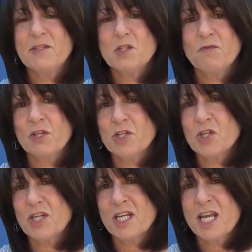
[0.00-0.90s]
this
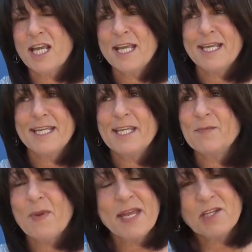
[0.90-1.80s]
vision, he
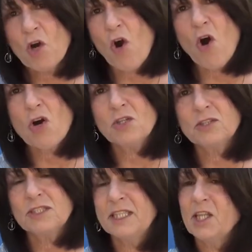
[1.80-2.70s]
made
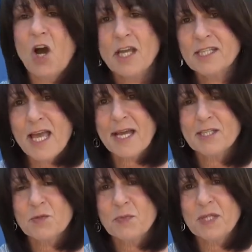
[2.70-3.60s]
calls, he
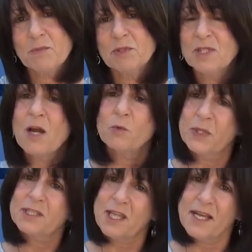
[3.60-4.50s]
contacted people, not
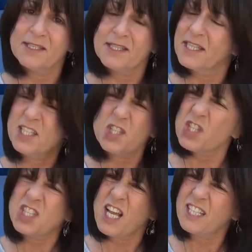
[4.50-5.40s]
realizing it's
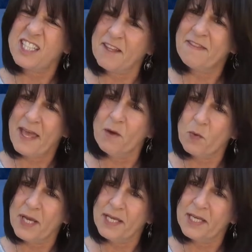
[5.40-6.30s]
just not done that
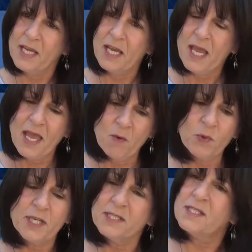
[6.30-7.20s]
way. And
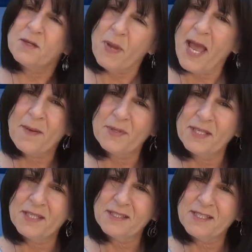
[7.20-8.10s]
what ended up
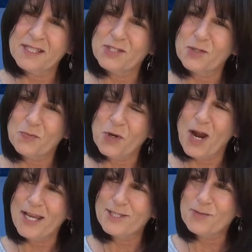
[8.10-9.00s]
happening, to his
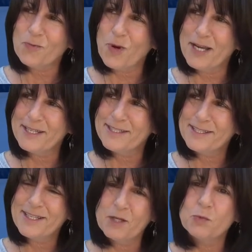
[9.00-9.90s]
surprise,
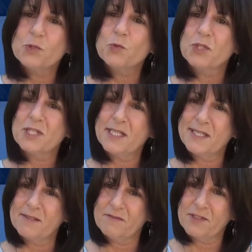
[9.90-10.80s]
was it was
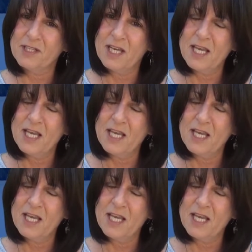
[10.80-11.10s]
received.